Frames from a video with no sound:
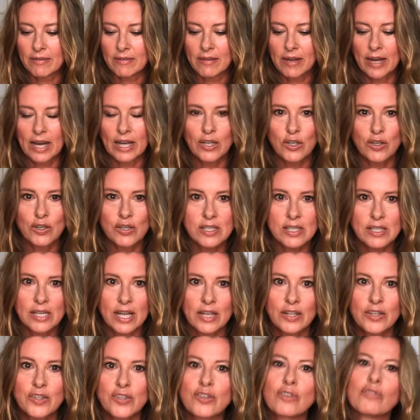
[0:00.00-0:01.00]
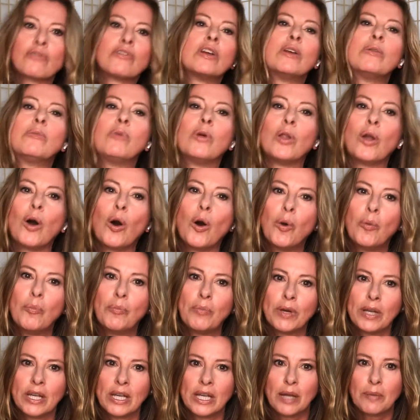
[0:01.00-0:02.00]
and your sensory will
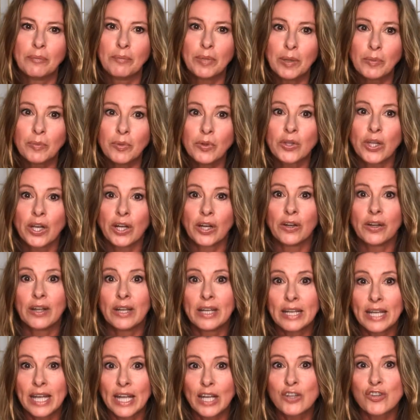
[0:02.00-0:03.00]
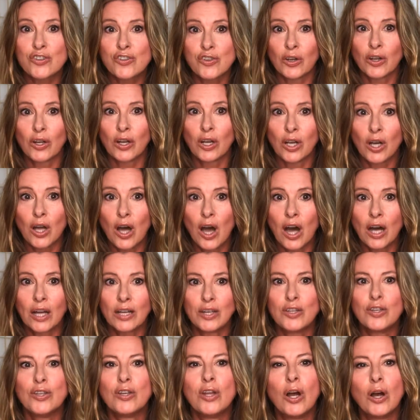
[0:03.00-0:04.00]
open. And people that are in nature a
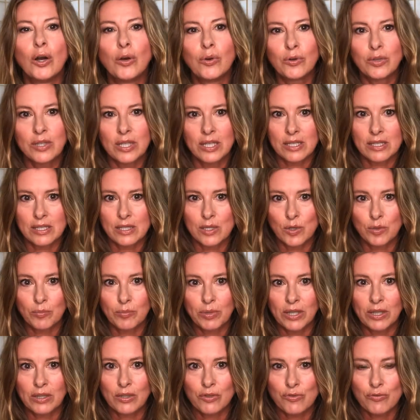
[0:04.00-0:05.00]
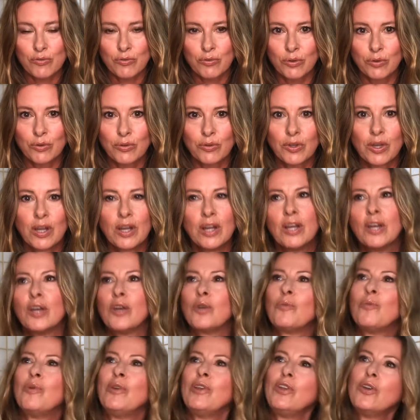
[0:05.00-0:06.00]
lot know this to be the truth.
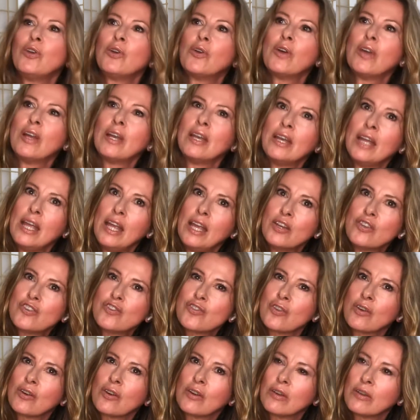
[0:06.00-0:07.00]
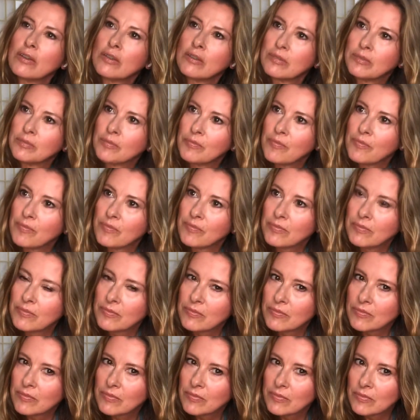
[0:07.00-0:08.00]
When you're in nature,
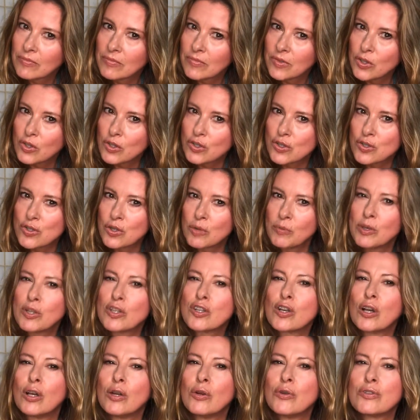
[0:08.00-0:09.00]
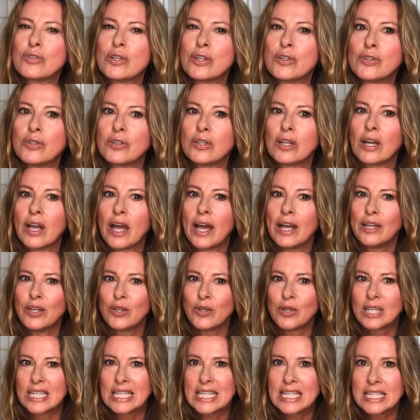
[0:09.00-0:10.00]
you're so much closer to the light.
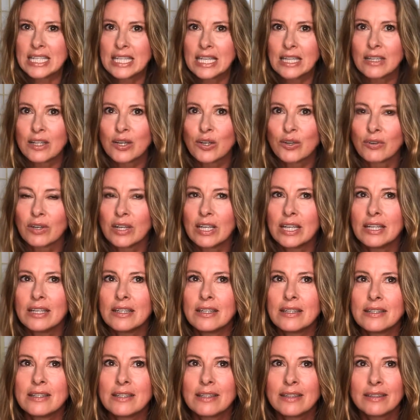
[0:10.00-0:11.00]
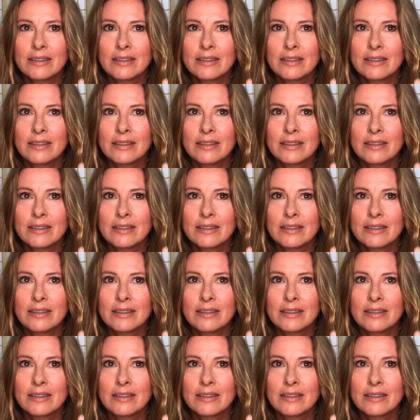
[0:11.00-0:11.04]
You can see the grid.